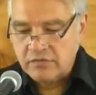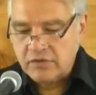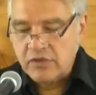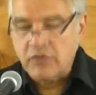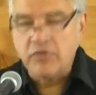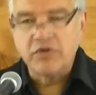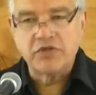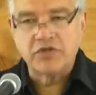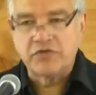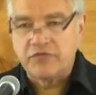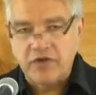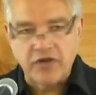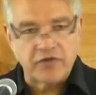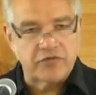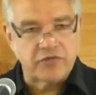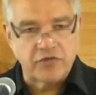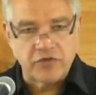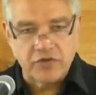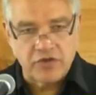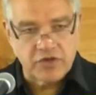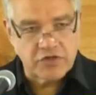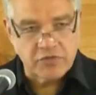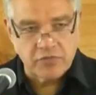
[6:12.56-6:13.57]
Who is fit
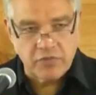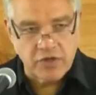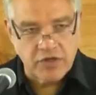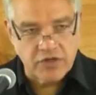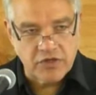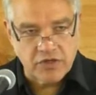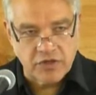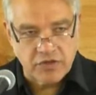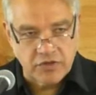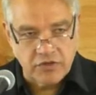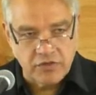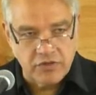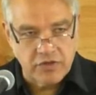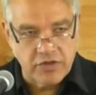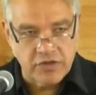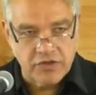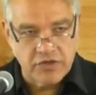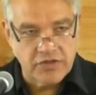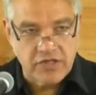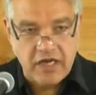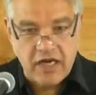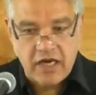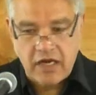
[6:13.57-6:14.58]
for this mission? Who can
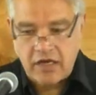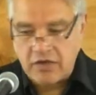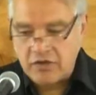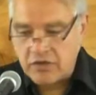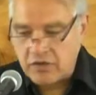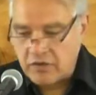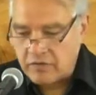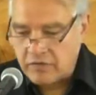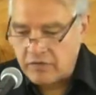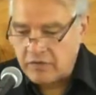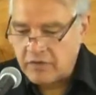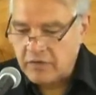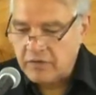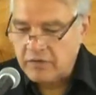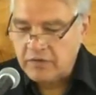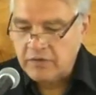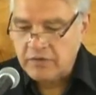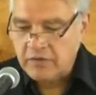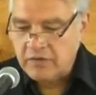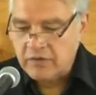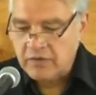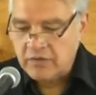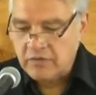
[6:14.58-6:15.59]
stand?
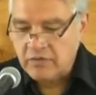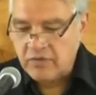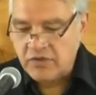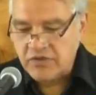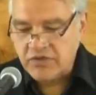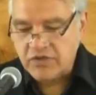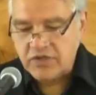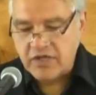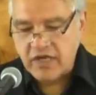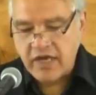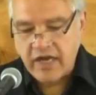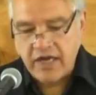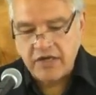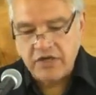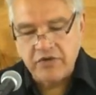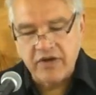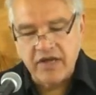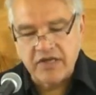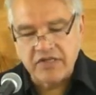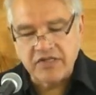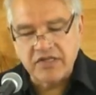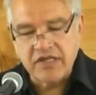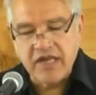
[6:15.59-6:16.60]
Well, it's the kind who
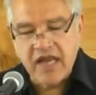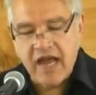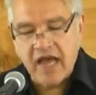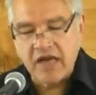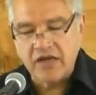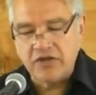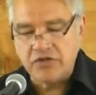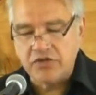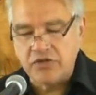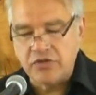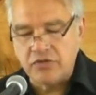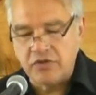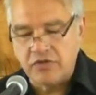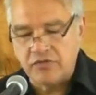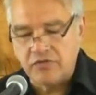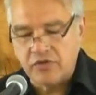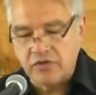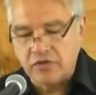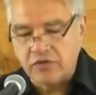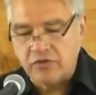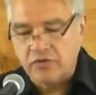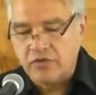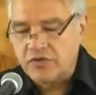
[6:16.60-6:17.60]
has the attitude of
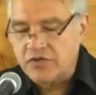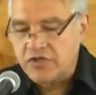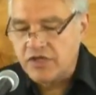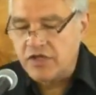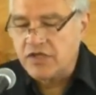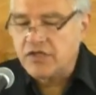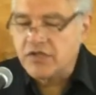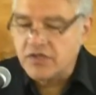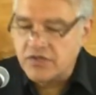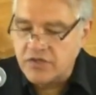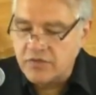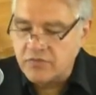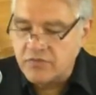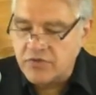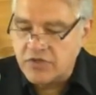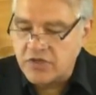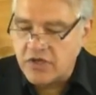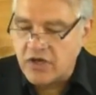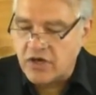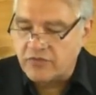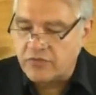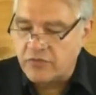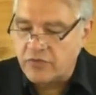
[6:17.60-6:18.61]
the Lord Jesus
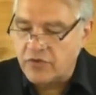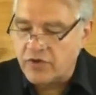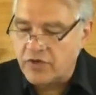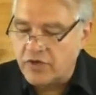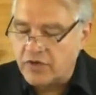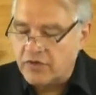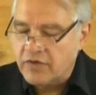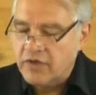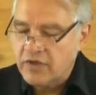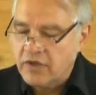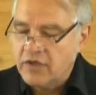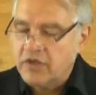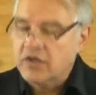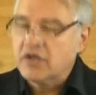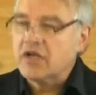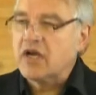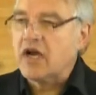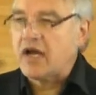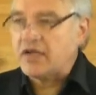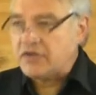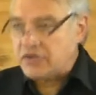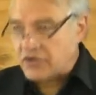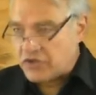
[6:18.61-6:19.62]
himself. We're going to
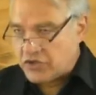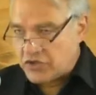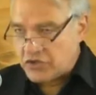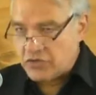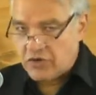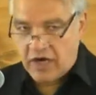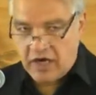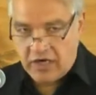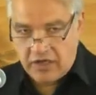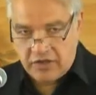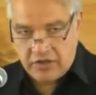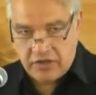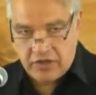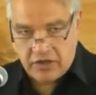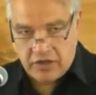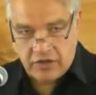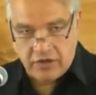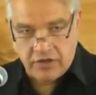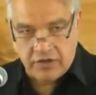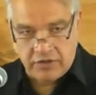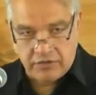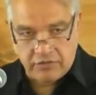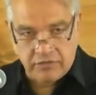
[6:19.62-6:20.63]
concentrate
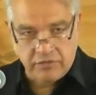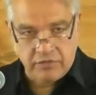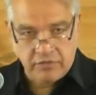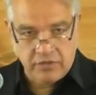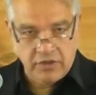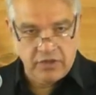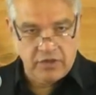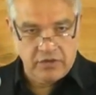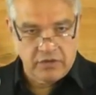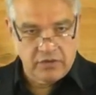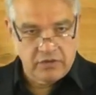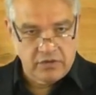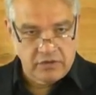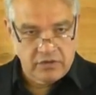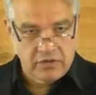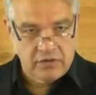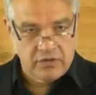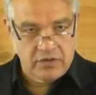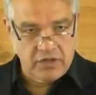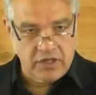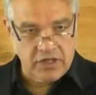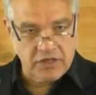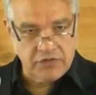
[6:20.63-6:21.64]
here in
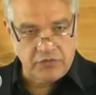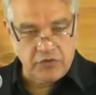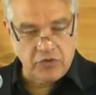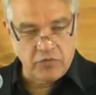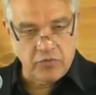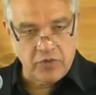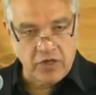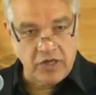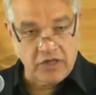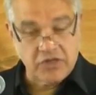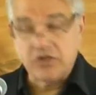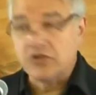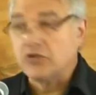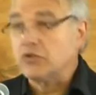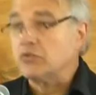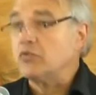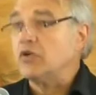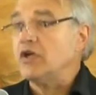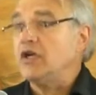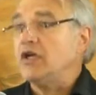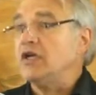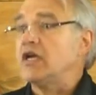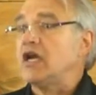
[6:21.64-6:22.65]
the next few minutes
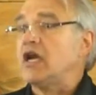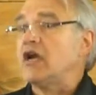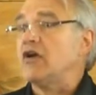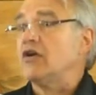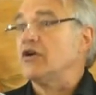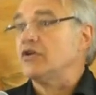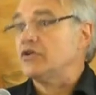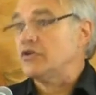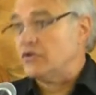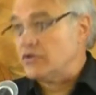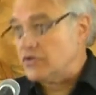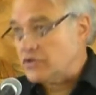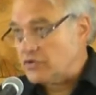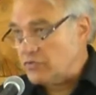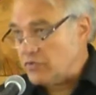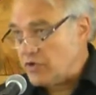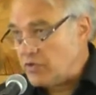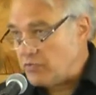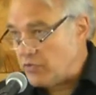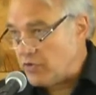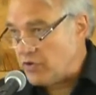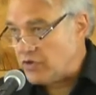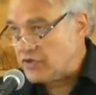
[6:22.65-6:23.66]
three characters,
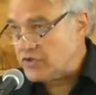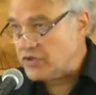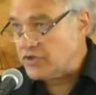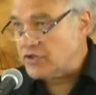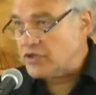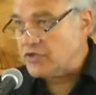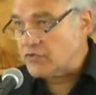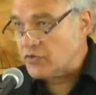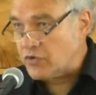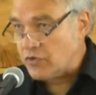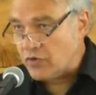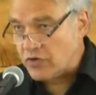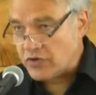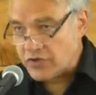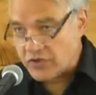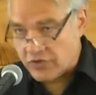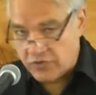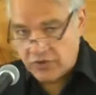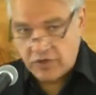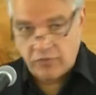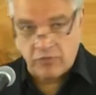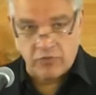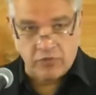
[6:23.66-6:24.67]
three persons. Of
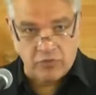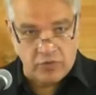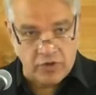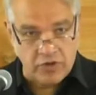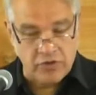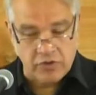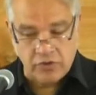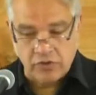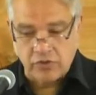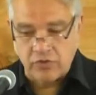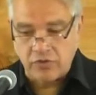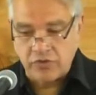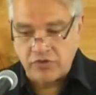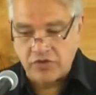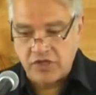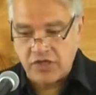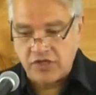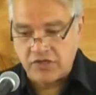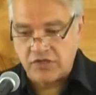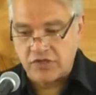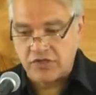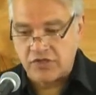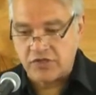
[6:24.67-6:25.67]
course, number one, the Lord
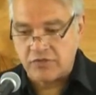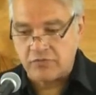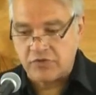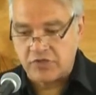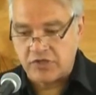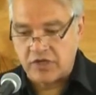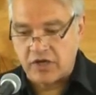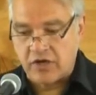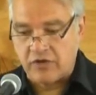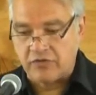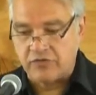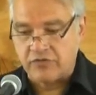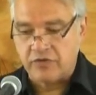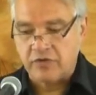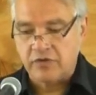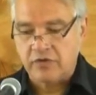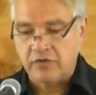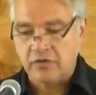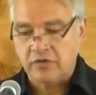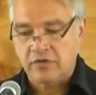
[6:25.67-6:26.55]
Jesus himself,